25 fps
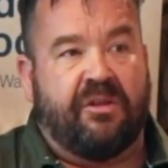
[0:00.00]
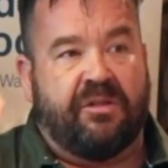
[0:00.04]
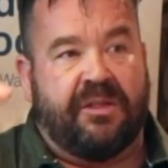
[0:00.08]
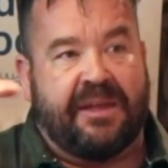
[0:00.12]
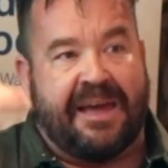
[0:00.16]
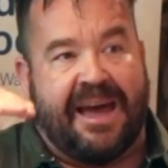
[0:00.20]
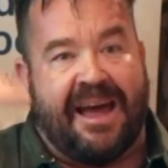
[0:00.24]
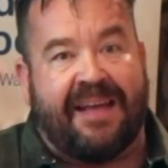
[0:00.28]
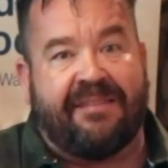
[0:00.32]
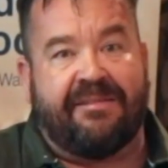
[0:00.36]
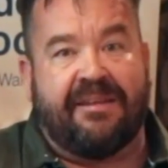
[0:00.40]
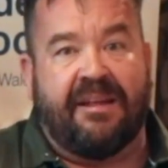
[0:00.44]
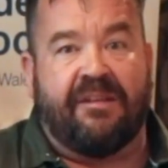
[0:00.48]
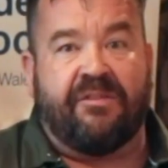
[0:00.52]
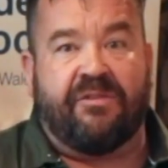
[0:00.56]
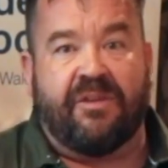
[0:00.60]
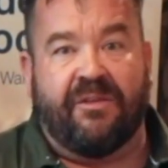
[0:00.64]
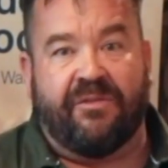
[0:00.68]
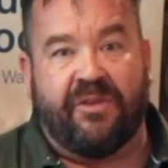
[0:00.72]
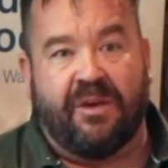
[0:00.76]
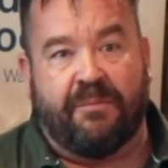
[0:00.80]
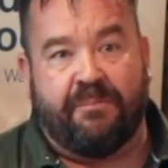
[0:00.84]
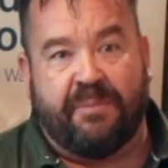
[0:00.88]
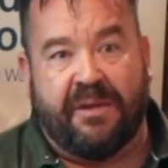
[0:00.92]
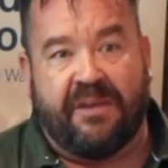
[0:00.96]
the assets
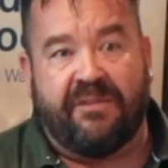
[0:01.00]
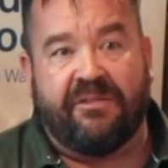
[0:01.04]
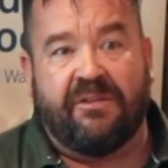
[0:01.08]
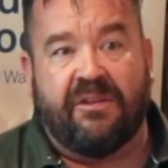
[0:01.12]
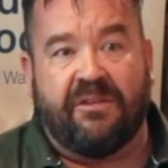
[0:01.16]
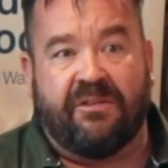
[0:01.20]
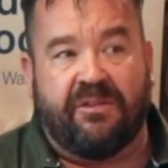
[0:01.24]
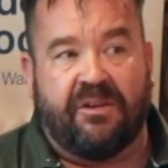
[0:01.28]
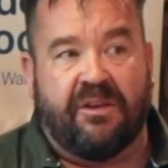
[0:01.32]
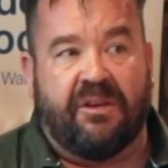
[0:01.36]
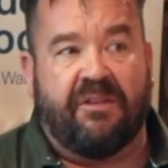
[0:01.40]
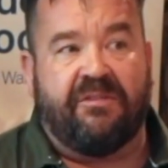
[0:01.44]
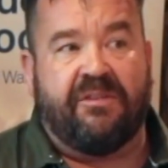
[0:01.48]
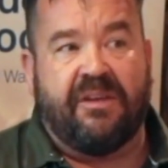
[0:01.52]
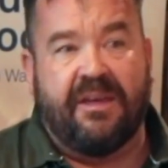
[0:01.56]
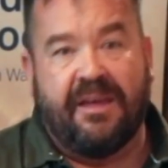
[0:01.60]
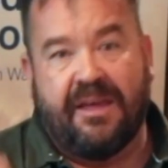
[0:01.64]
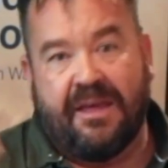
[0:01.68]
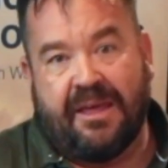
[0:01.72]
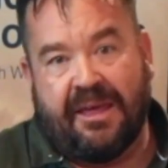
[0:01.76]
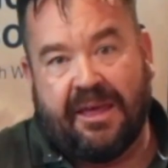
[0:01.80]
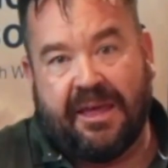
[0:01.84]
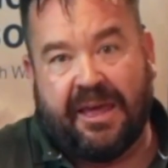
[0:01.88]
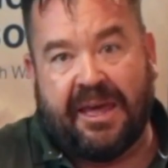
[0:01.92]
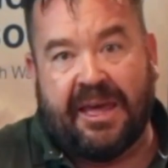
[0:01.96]
of your businesses
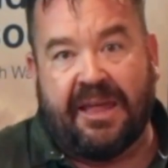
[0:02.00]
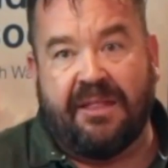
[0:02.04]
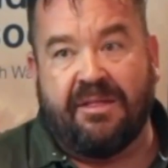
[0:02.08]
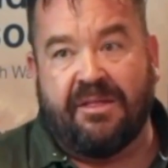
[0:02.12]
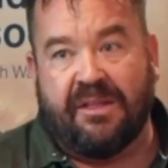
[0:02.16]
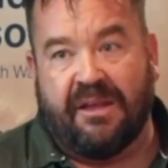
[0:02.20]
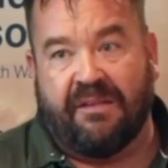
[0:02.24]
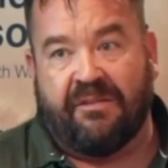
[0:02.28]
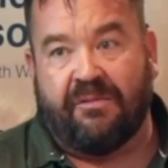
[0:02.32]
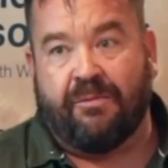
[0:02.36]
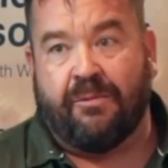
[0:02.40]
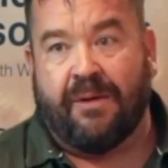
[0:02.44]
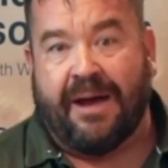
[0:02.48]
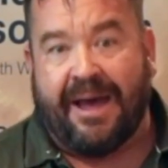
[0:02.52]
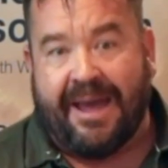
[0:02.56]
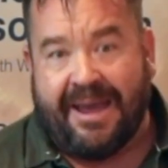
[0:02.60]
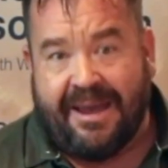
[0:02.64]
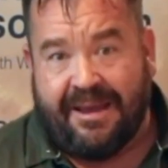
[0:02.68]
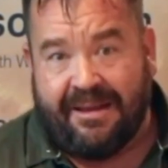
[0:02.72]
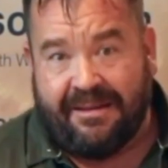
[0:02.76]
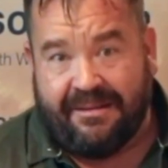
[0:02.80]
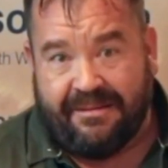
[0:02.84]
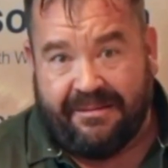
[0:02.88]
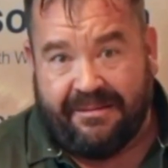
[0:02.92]
in this way,